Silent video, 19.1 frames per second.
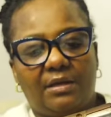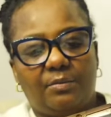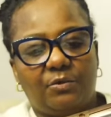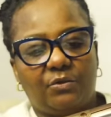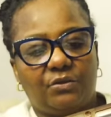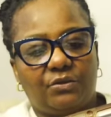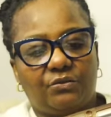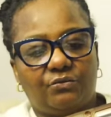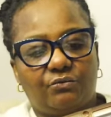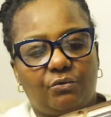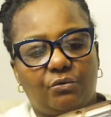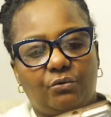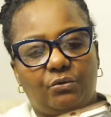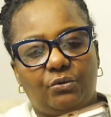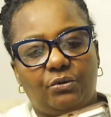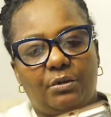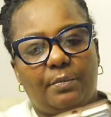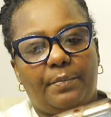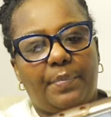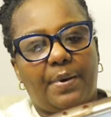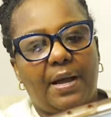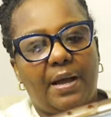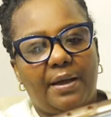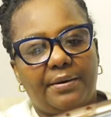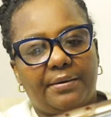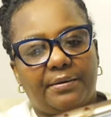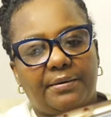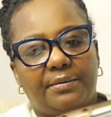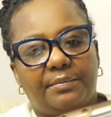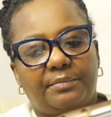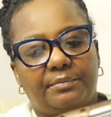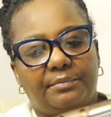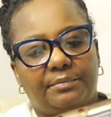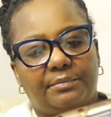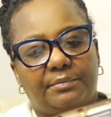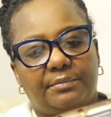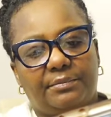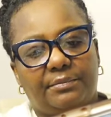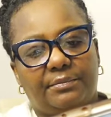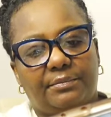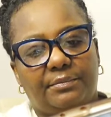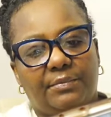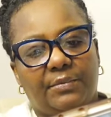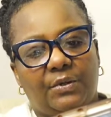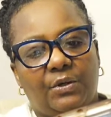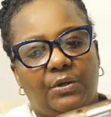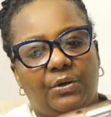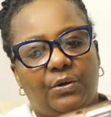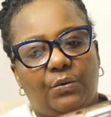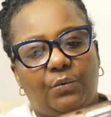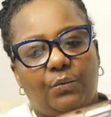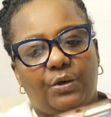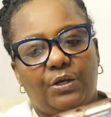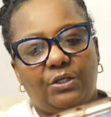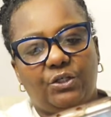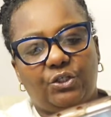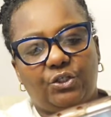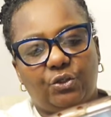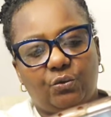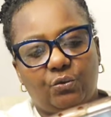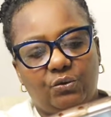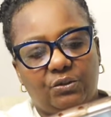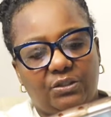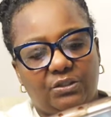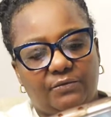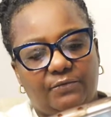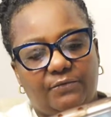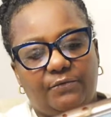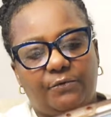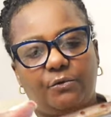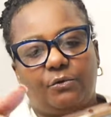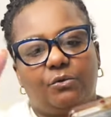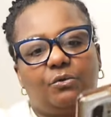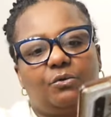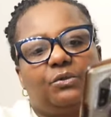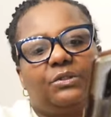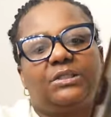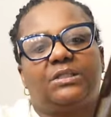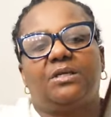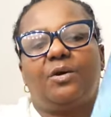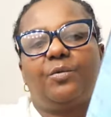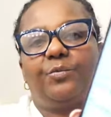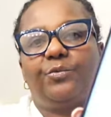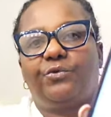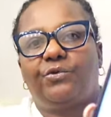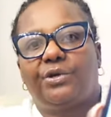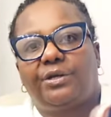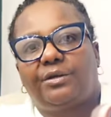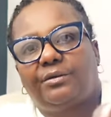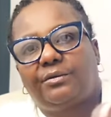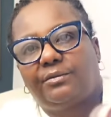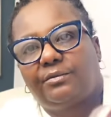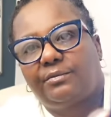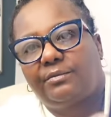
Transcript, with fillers: then I'm going to scroll to the bottom where it shows the full summary.